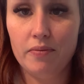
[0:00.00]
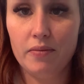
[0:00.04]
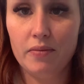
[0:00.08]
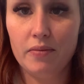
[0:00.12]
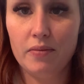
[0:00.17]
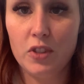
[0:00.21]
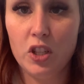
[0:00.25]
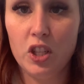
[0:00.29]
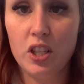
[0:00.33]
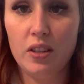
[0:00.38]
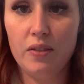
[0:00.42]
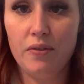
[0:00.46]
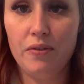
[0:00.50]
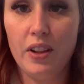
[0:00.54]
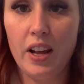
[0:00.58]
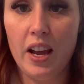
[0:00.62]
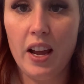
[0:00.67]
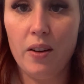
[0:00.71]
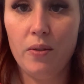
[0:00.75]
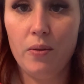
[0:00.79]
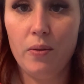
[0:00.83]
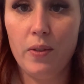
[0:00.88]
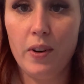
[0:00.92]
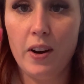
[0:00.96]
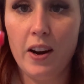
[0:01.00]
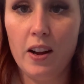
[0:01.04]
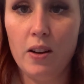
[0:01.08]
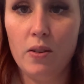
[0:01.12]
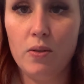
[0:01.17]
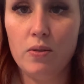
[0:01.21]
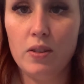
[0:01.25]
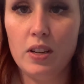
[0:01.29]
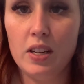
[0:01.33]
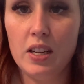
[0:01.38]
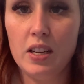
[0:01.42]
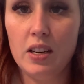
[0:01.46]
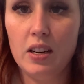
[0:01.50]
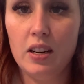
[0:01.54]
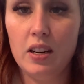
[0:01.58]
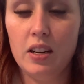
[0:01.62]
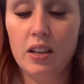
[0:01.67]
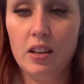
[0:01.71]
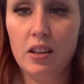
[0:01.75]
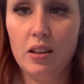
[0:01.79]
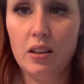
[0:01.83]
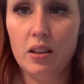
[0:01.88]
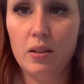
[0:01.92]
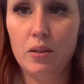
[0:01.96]
just a flat rounded
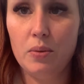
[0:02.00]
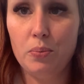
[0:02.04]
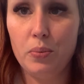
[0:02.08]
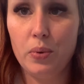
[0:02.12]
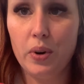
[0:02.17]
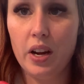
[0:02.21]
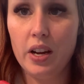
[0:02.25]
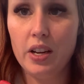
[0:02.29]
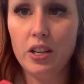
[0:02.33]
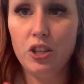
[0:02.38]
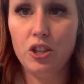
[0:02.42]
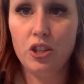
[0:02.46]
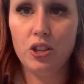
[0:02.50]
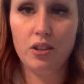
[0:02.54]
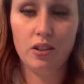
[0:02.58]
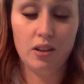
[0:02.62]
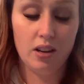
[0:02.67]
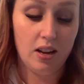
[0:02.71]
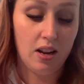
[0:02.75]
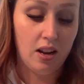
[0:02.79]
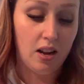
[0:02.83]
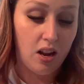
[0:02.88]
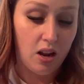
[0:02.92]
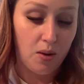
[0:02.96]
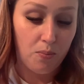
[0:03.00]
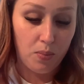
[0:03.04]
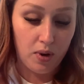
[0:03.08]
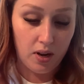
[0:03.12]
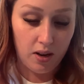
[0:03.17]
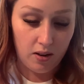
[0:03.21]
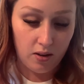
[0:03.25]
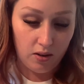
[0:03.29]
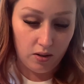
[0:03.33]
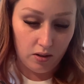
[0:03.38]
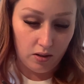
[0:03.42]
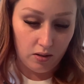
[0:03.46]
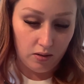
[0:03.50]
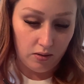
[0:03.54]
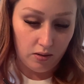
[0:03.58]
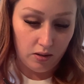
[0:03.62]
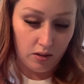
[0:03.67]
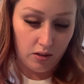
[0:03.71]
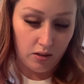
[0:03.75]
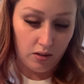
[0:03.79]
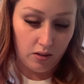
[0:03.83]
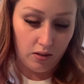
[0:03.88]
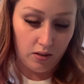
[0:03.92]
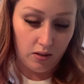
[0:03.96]
brush, but
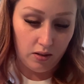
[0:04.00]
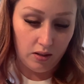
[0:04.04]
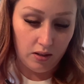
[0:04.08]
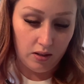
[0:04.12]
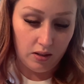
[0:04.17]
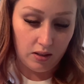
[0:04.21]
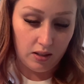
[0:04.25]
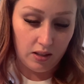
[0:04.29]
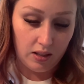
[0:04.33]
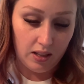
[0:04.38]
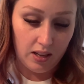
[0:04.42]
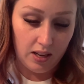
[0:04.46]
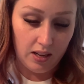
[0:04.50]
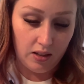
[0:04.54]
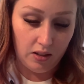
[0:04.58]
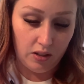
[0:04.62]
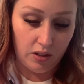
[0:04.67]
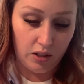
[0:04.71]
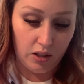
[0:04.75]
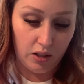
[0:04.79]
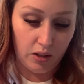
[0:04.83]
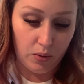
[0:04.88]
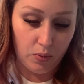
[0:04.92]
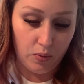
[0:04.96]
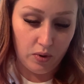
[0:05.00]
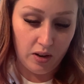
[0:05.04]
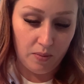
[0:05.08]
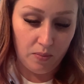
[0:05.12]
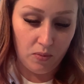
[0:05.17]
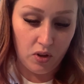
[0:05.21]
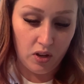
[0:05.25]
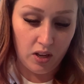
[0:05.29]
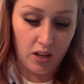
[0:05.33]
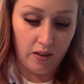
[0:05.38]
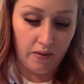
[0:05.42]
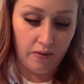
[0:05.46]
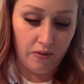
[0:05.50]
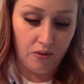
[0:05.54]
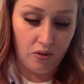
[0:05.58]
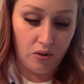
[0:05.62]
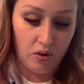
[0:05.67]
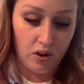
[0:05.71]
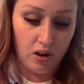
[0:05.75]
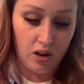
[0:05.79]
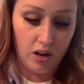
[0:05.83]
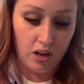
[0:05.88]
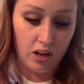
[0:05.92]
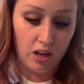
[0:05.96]
it'll do what I'm looking
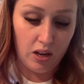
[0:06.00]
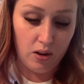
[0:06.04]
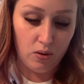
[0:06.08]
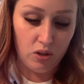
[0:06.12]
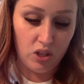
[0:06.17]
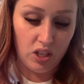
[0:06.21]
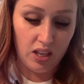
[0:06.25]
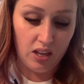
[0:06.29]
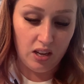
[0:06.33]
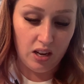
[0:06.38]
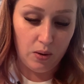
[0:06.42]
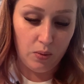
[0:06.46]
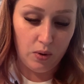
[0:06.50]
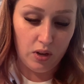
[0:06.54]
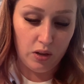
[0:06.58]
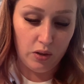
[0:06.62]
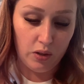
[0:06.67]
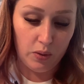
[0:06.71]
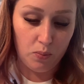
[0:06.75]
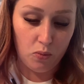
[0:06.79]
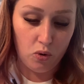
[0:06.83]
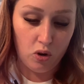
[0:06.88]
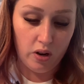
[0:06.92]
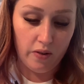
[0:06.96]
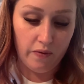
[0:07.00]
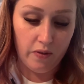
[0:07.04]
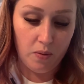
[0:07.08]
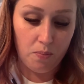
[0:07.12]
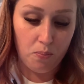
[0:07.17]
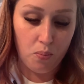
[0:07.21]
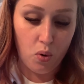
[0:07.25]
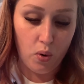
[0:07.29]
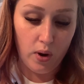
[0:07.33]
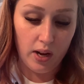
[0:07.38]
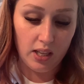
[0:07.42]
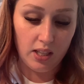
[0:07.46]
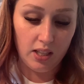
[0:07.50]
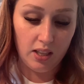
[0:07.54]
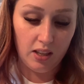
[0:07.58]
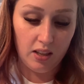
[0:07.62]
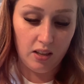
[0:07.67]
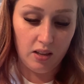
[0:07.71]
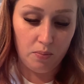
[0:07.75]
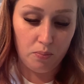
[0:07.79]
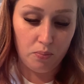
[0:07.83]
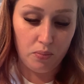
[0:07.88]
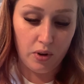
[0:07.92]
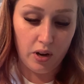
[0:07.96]
for. Usually I would use more of a
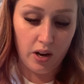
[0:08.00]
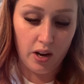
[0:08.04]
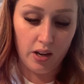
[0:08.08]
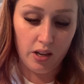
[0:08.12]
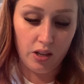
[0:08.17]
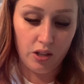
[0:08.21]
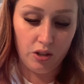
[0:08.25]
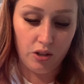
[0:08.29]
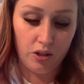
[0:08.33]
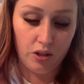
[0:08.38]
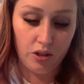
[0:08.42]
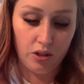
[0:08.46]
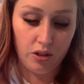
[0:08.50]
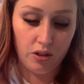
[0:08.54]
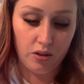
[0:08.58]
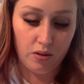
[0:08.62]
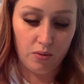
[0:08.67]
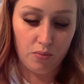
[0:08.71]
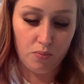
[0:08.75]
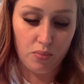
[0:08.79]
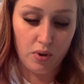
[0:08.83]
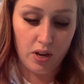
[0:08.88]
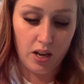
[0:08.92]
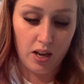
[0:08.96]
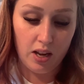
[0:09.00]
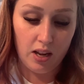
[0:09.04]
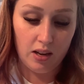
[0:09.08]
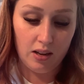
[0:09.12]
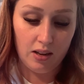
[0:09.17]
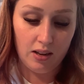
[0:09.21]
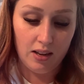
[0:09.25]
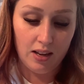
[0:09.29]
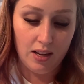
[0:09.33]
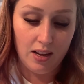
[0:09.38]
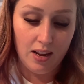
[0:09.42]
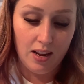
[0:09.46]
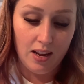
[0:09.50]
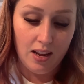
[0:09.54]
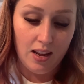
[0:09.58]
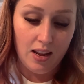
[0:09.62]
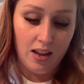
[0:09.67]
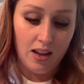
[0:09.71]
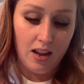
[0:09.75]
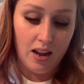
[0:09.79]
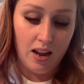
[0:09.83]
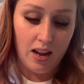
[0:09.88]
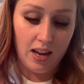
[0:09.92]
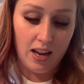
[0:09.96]
pointed brush, but
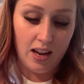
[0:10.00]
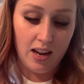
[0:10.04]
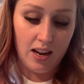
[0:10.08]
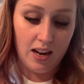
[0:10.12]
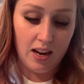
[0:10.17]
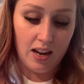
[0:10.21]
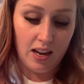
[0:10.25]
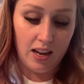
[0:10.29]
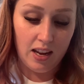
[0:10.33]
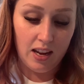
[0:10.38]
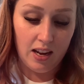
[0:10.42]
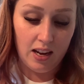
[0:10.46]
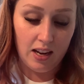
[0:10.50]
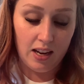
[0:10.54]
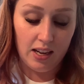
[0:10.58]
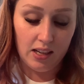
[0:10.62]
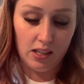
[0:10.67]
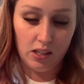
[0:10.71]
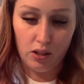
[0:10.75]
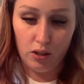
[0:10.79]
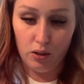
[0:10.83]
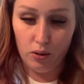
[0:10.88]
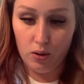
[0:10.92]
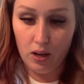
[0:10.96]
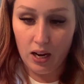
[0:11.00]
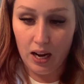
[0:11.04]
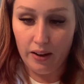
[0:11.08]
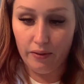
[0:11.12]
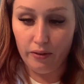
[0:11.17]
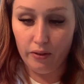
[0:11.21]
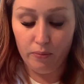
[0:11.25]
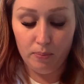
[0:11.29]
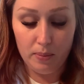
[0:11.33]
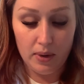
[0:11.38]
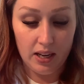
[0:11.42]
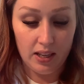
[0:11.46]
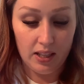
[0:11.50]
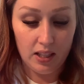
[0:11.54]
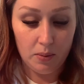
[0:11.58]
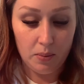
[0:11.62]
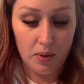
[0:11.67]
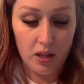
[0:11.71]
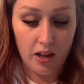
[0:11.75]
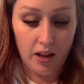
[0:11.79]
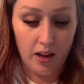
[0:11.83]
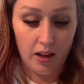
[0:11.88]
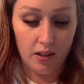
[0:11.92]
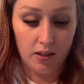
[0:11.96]
again, I can't get to half of my
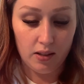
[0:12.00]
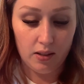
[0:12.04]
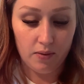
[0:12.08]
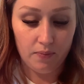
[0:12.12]
supplies.